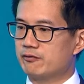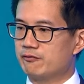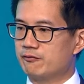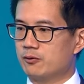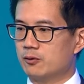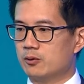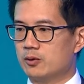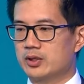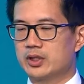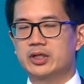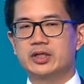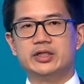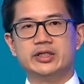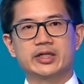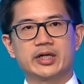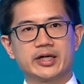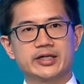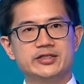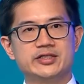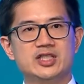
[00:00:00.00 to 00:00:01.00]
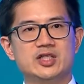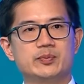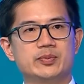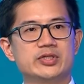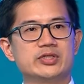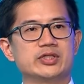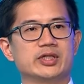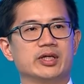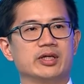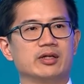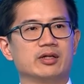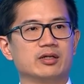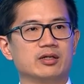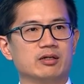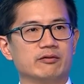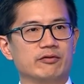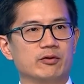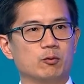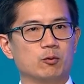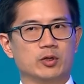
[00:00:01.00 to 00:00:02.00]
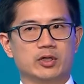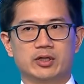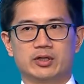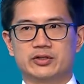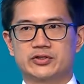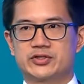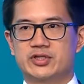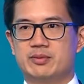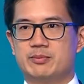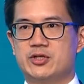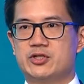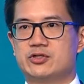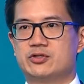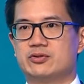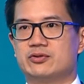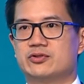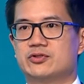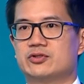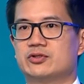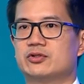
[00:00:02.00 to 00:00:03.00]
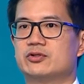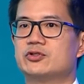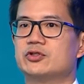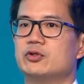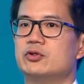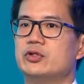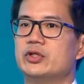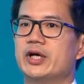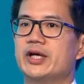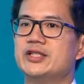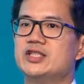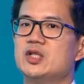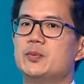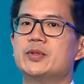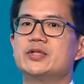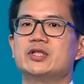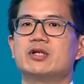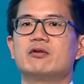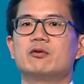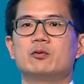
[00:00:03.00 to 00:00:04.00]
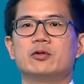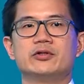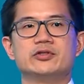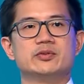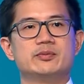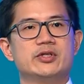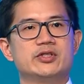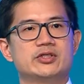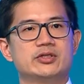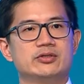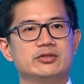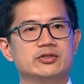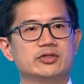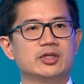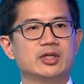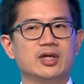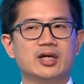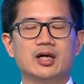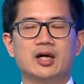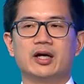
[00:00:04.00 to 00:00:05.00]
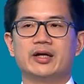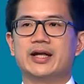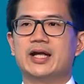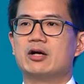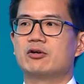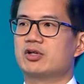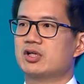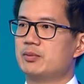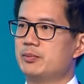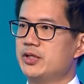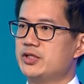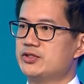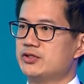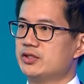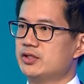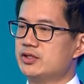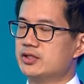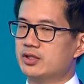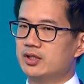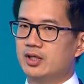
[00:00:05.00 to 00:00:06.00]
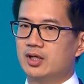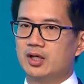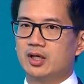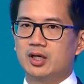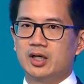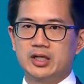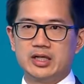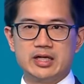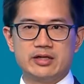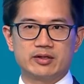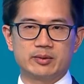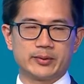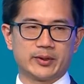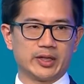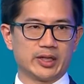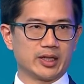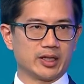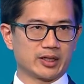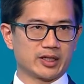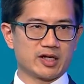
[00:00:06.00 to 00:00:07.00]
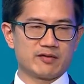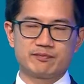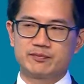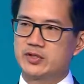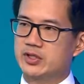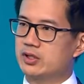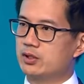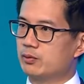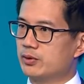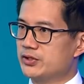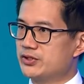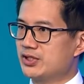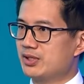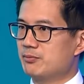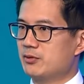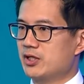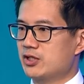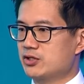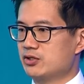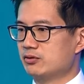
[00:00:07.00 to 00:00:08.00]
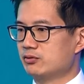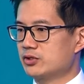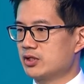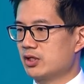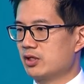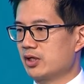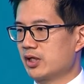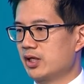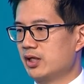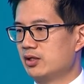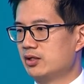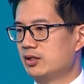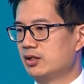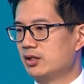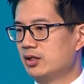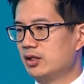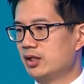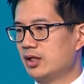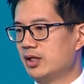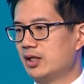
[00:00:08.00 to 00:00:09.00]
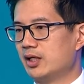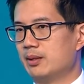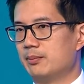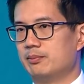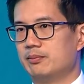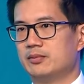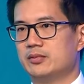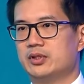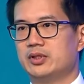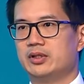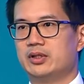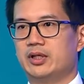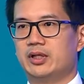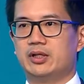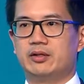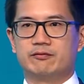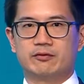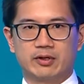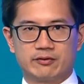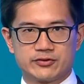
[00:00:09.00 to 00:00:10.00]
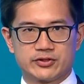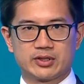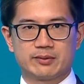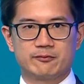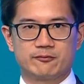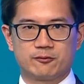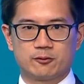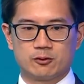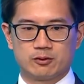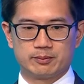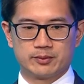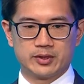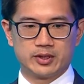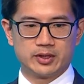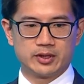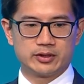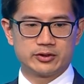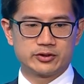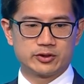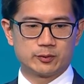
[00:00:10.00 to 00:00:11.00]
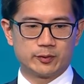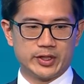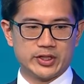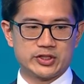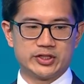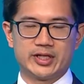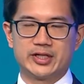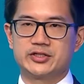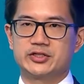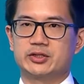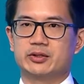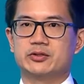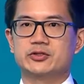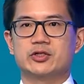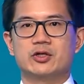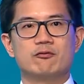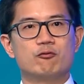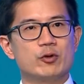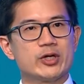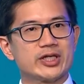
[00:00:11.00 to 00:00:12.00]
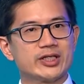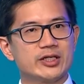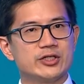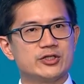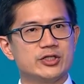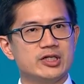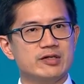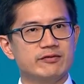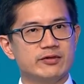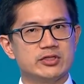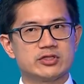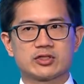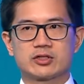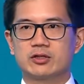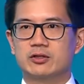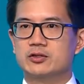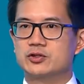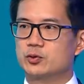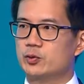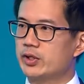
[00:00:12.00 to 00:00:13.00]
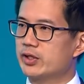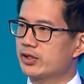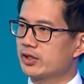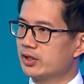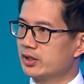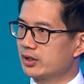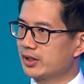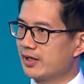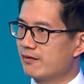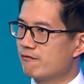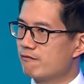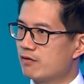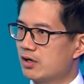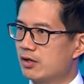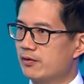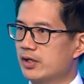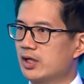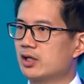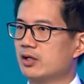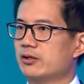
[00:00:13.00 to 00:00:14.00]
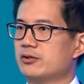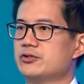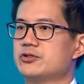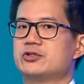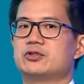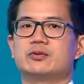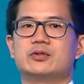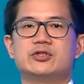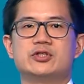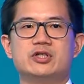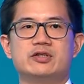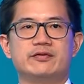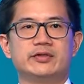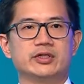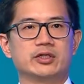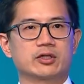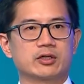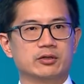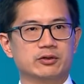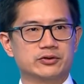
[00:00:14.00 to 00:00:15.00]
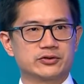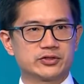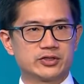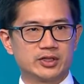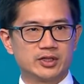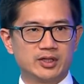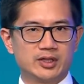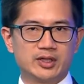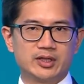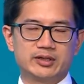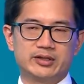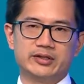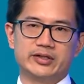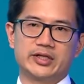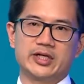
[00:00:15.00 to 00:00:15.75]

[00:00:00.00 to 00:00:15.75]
for 90% of the world's emissions. So 90% of the world's emissions are now committed either by a government or a subnational target um, of some form to reach net zero. So if we can achieve these goals, we are going to get very close to achieving the goals that